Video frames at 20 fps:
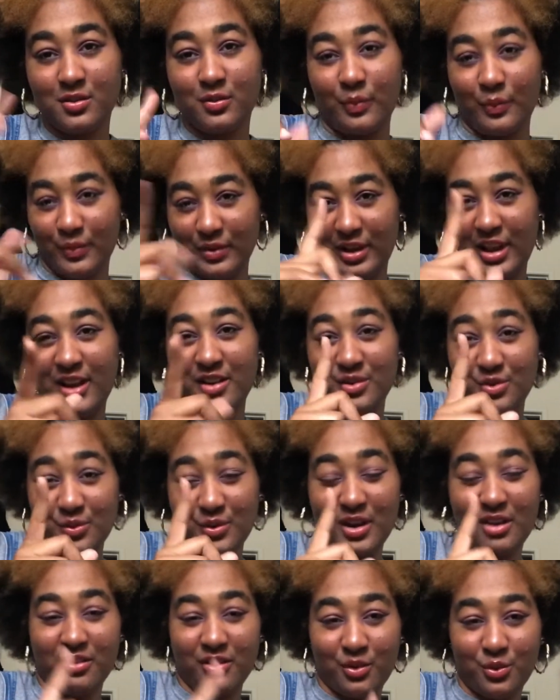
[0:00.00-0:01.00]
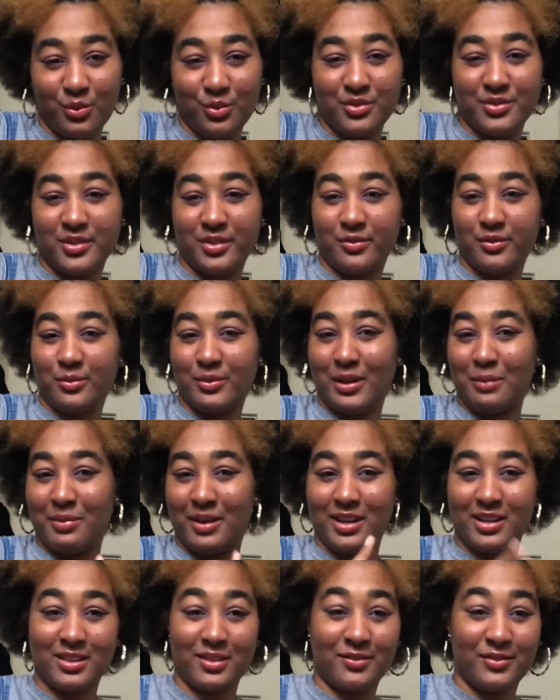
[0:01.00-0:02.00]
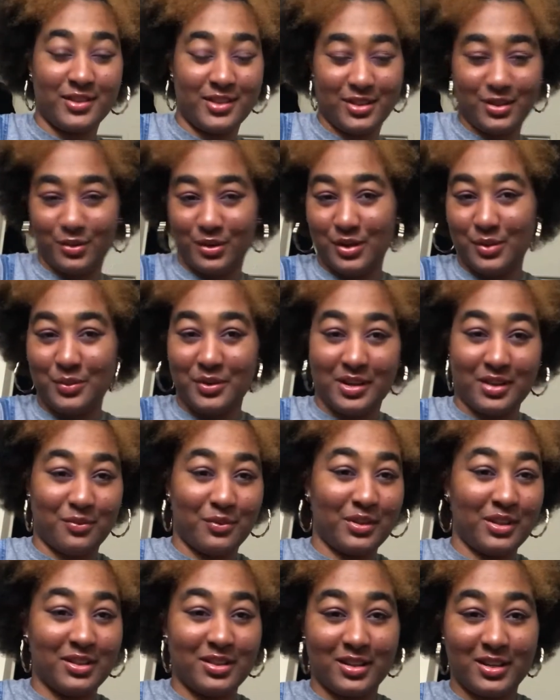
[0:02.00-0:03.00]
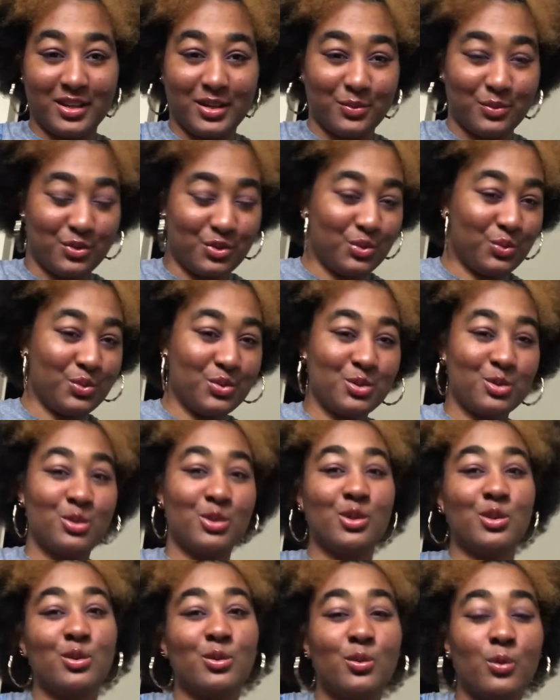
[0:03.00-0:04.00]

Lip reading: When I do have the old stuff from like back in the 5th grade when I really thought I was doing something.